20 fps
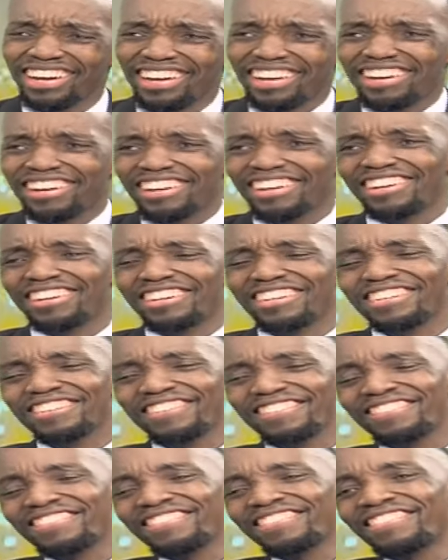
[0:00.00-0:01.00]
I wonder
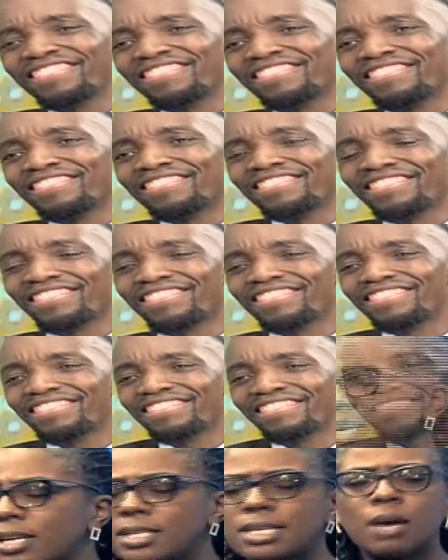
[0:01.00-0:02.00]
where, like, your friend,